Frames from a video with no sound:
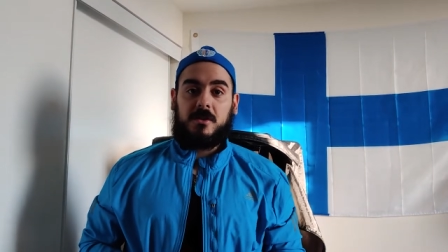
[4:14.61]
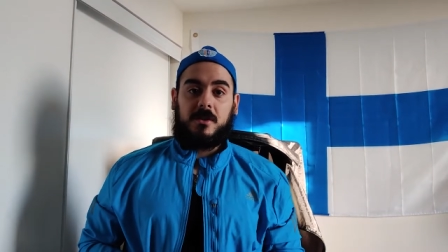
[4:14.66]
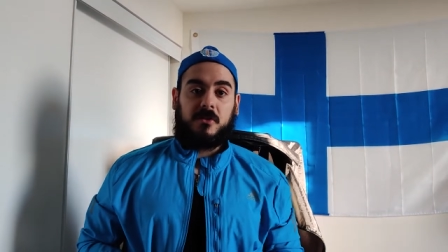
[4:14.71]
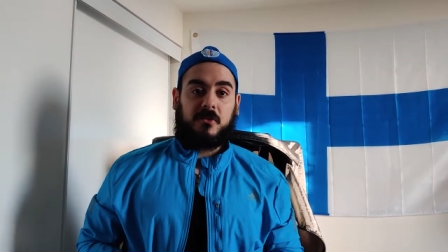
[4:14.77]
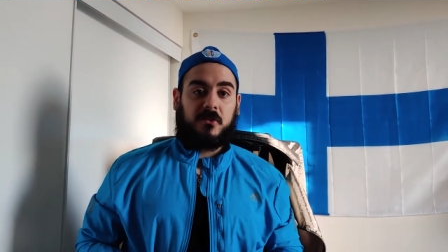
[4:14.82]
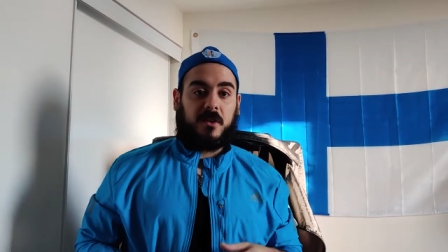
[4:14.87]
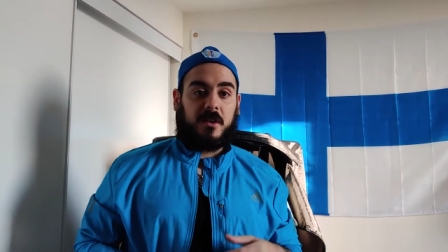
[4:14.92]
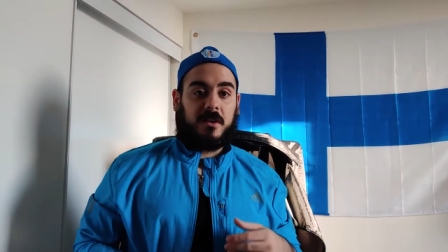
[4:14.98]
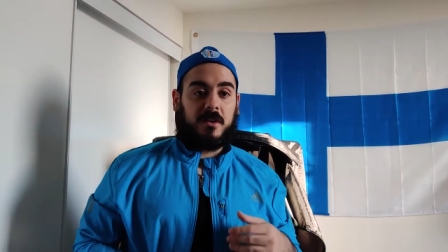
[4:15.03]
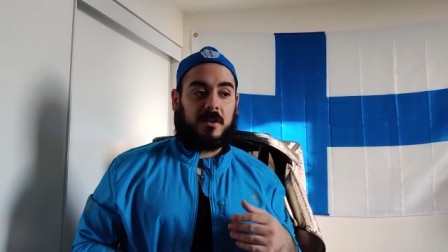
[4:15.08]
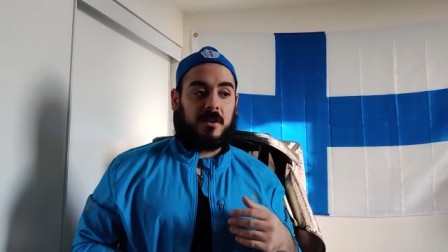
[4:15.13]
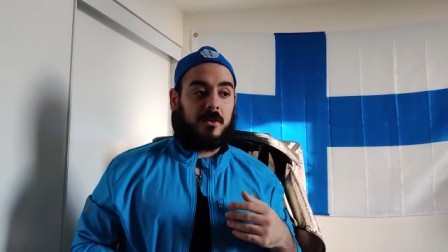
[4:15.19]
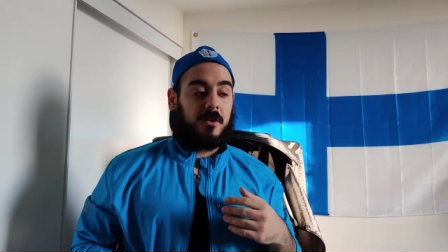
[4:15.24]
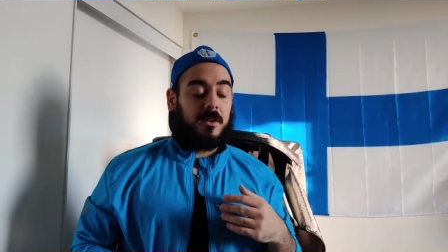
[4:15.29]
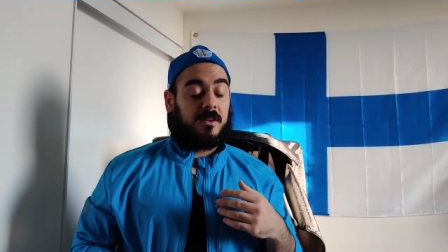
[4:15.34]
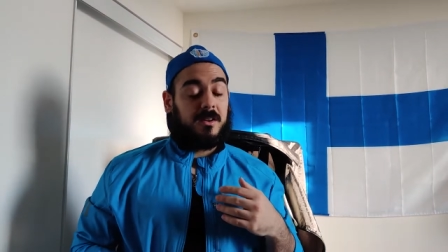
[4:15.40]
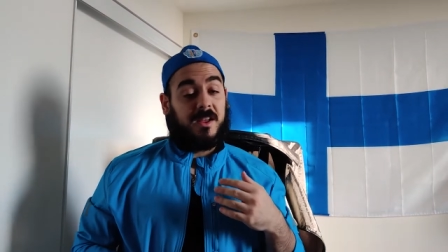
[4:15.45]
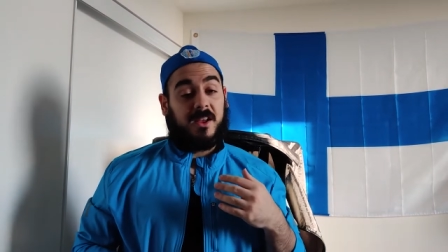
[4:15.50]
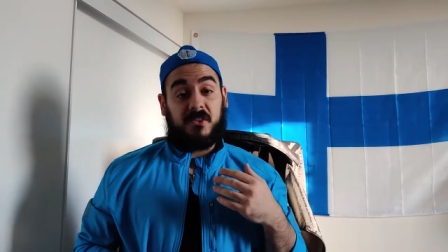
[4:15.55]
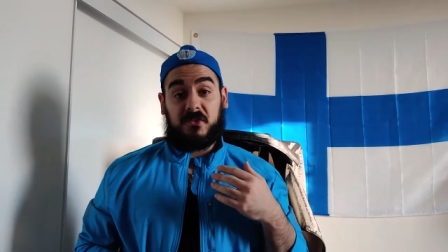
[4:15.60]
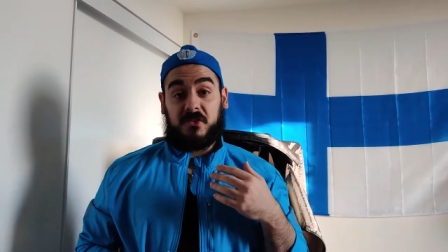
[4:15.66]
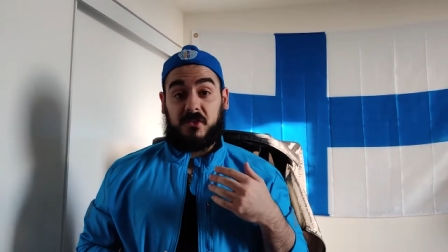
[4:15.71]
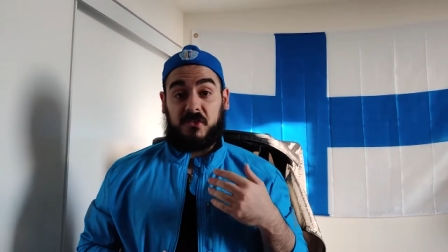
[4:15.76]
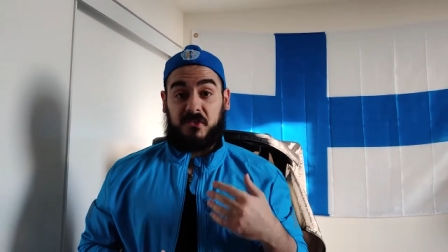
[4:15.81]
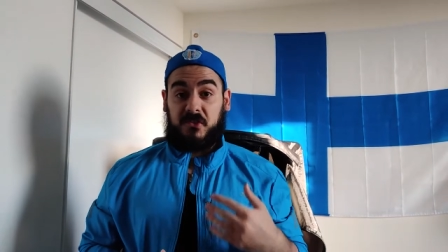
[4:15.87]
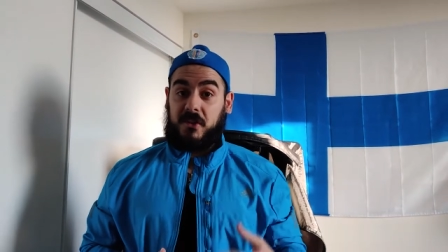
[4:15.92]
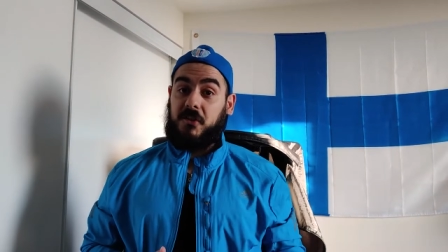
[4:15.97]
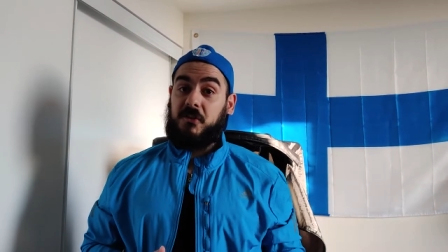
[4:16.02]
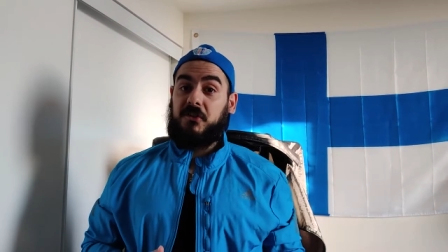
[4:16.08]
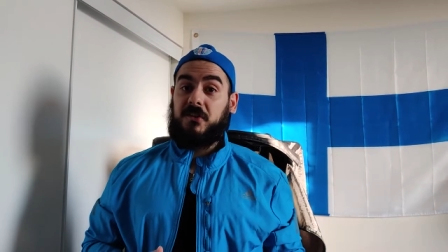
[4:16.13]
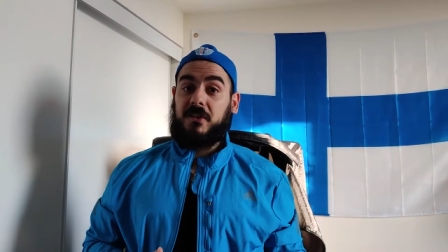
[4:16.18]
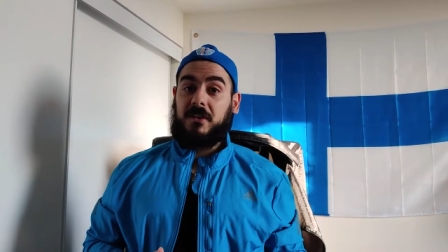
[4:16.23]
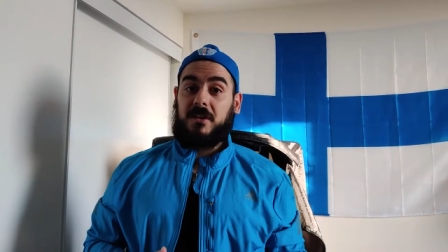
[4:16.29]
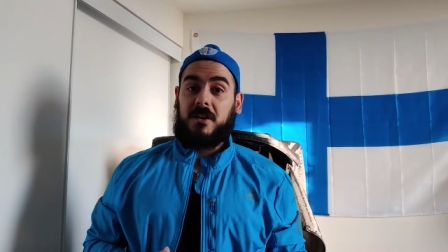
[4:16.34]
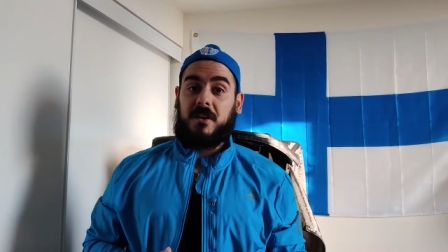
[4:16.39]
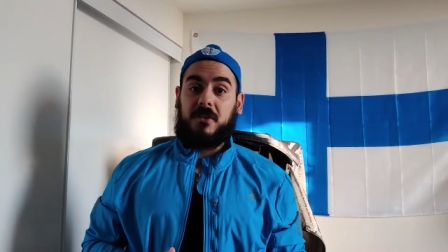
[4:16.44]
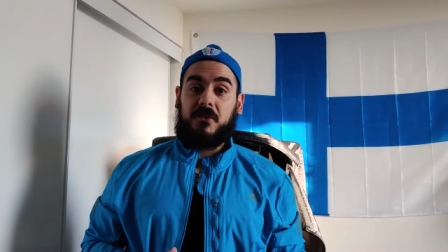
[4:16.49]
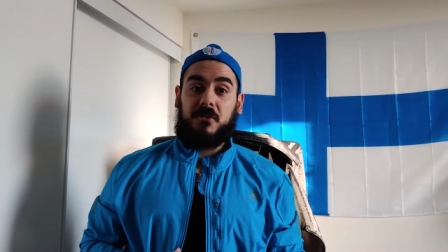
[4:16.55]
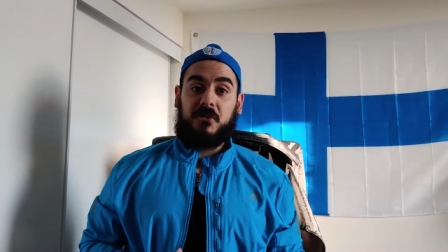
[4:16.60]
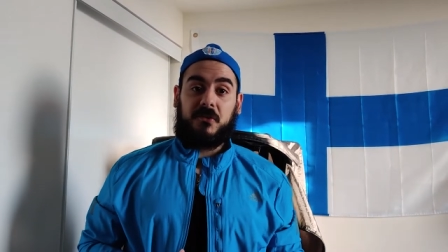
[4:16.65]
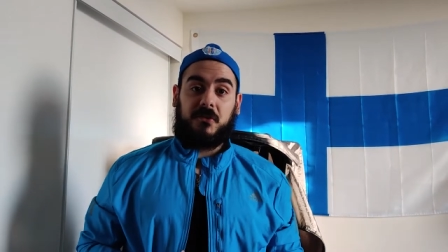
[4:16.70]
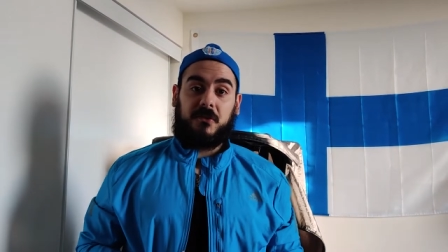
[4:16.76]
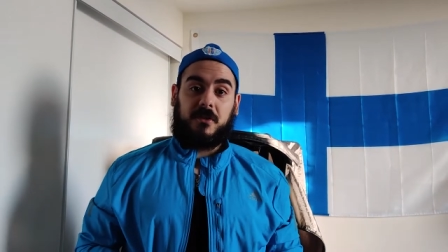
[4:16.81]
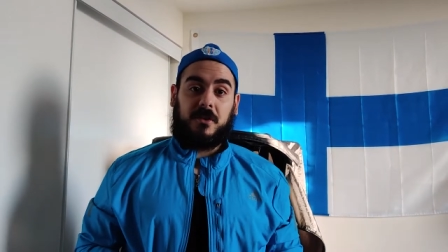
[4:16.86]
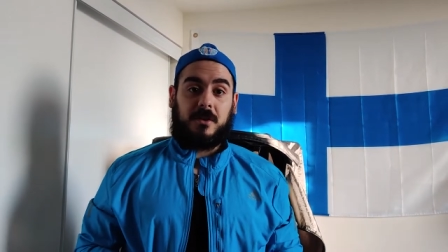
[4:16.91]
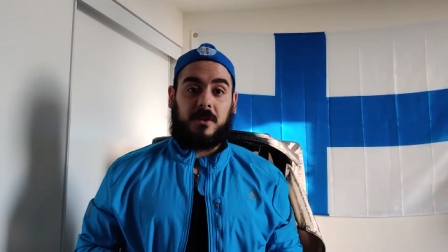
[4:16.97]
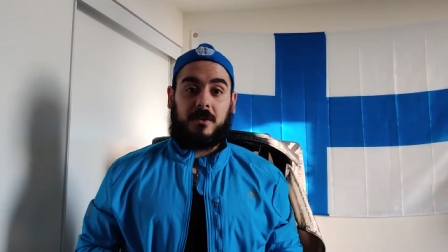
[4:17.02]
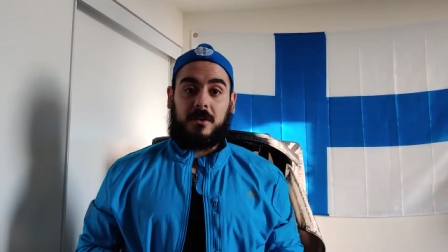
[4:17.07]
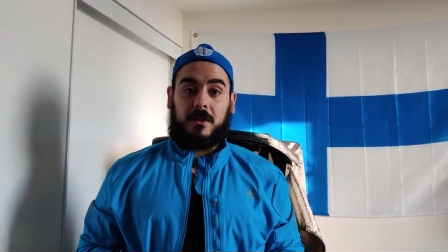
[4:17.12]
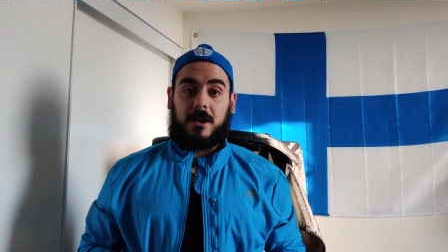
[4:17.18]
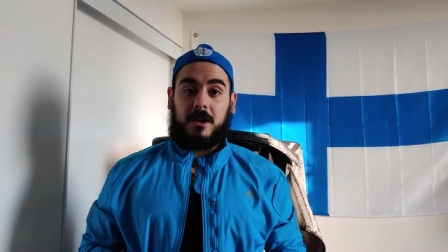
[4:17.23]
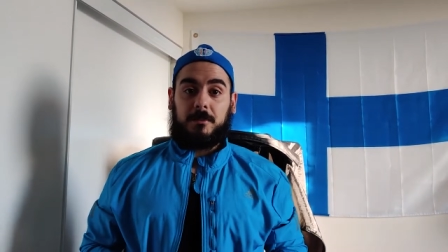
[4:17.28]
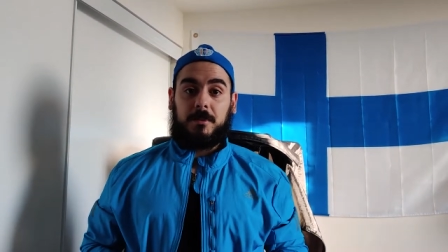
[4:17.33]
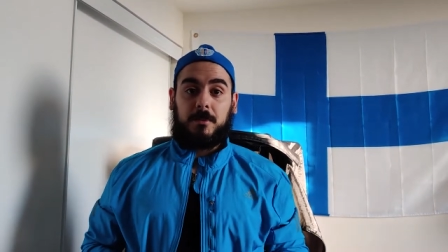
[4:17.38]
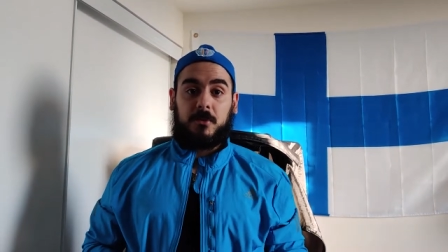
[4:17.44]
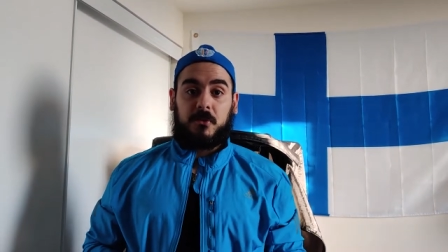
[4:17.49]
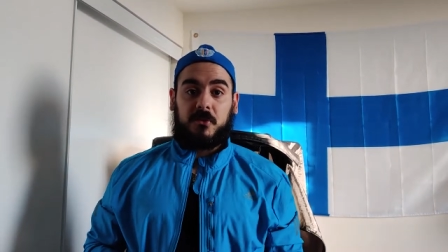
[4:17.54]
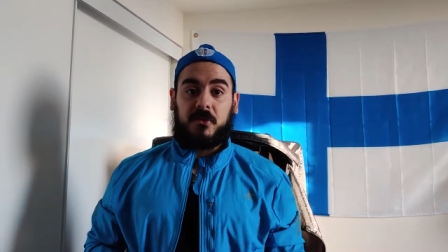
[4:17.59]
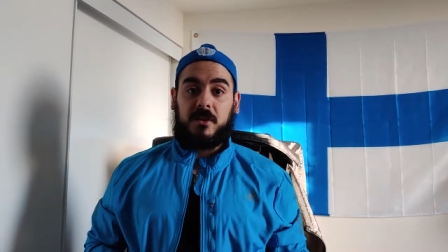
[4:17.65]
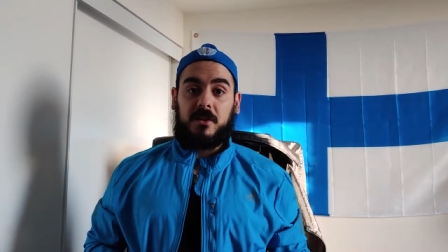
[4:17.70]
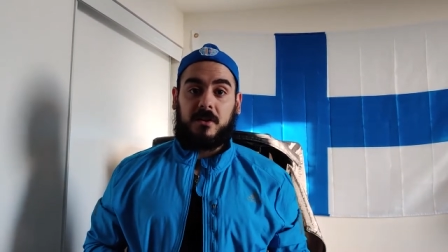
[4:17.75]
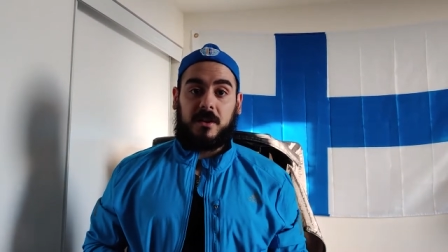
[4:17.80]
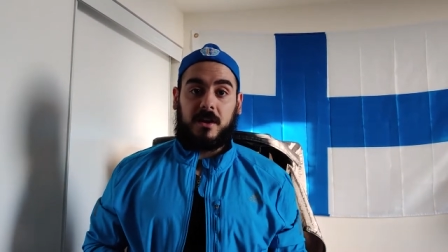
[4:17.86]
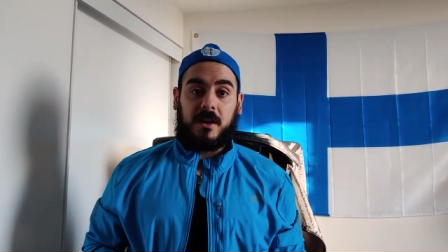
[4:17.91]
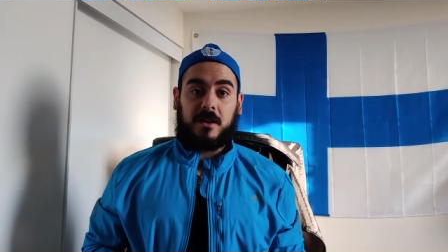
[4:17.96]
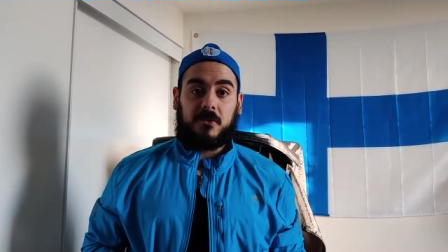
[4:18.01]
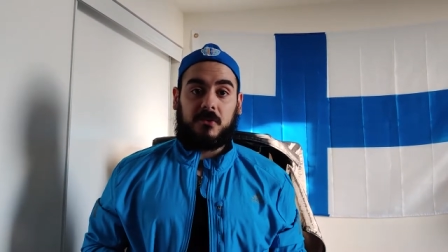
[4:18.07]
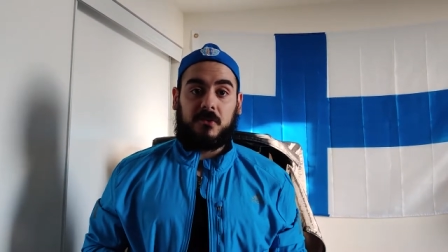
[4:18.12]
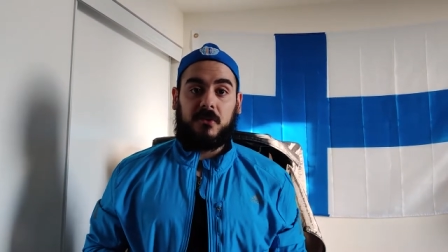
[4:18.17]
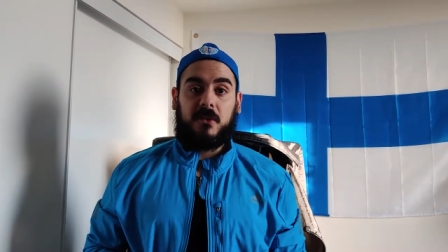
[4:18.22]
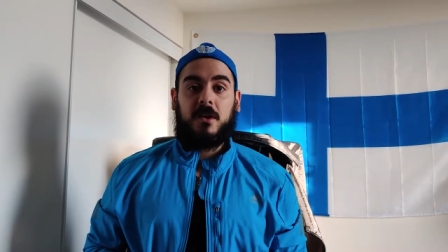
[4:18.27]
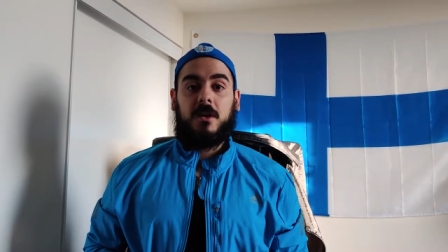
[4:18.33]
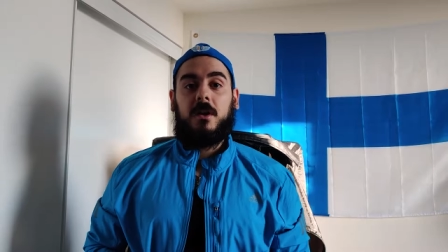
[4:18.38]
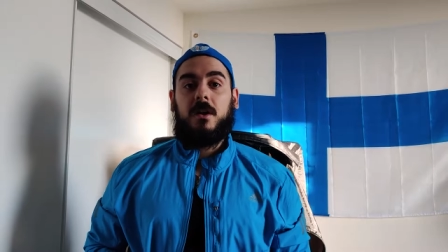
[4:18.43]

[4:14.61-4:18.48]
It's not going to get as disgusting as, you know, a lot of people's gear gets,